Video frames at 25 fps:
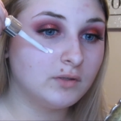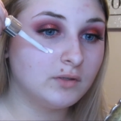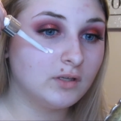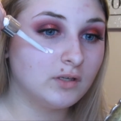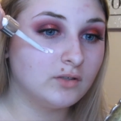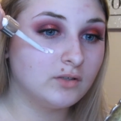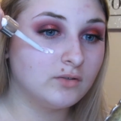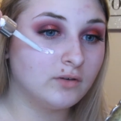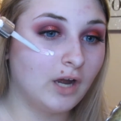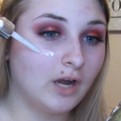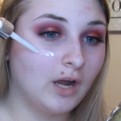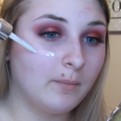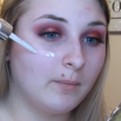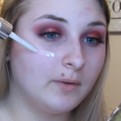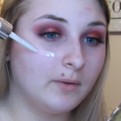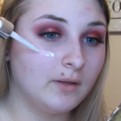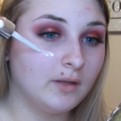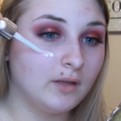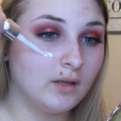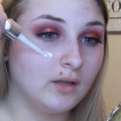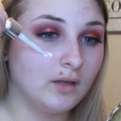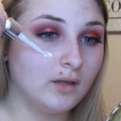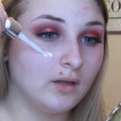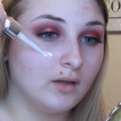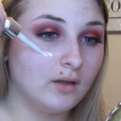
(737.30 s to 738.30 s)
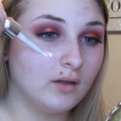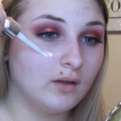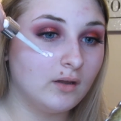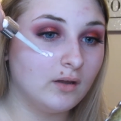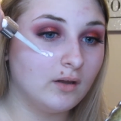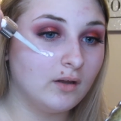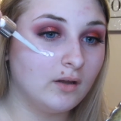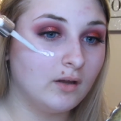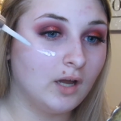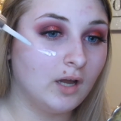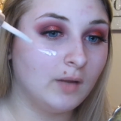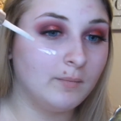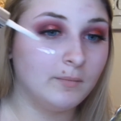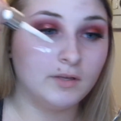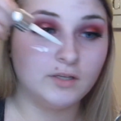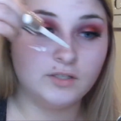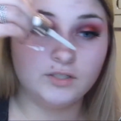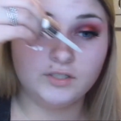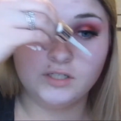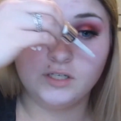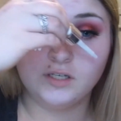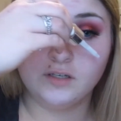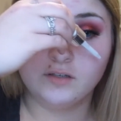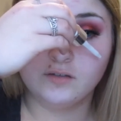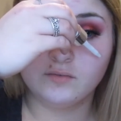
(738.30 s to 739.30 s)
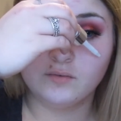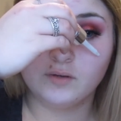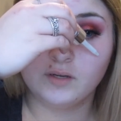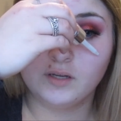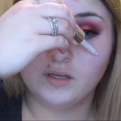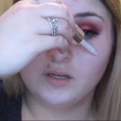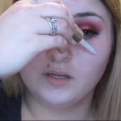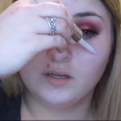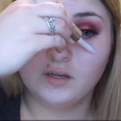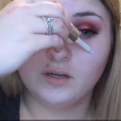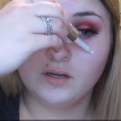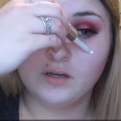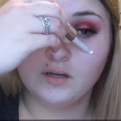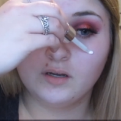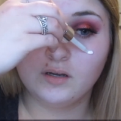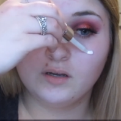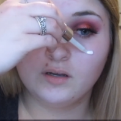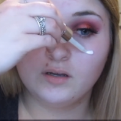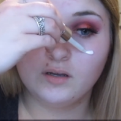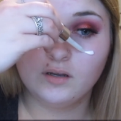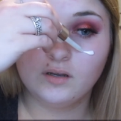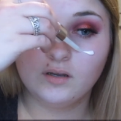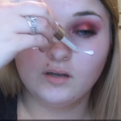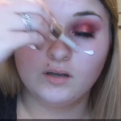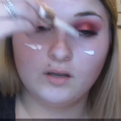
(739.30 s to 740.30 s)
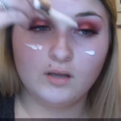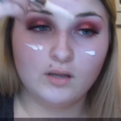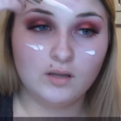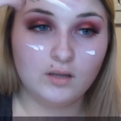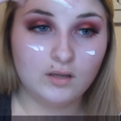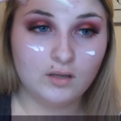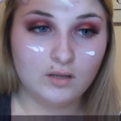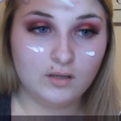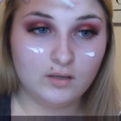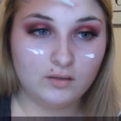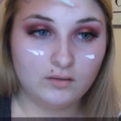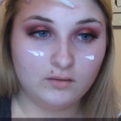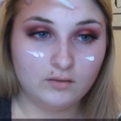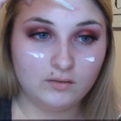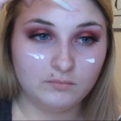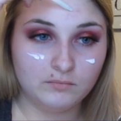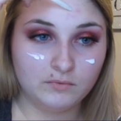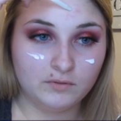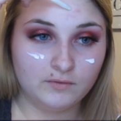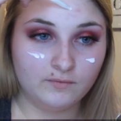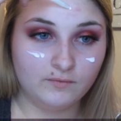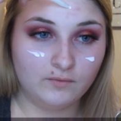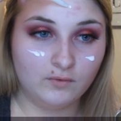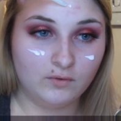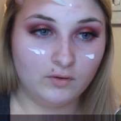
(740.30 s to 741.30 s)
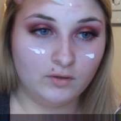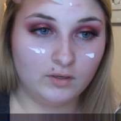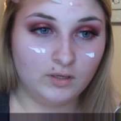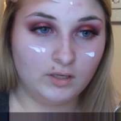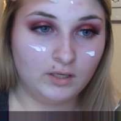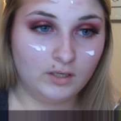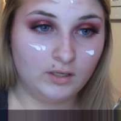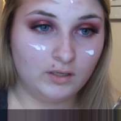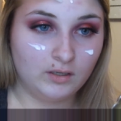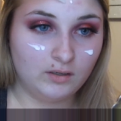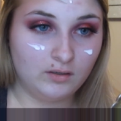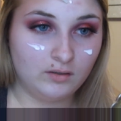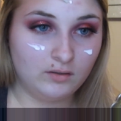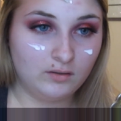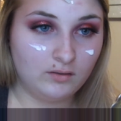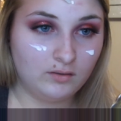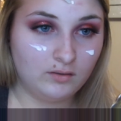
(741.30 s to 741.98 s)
like dropping it on my cheeks right here, my forehead.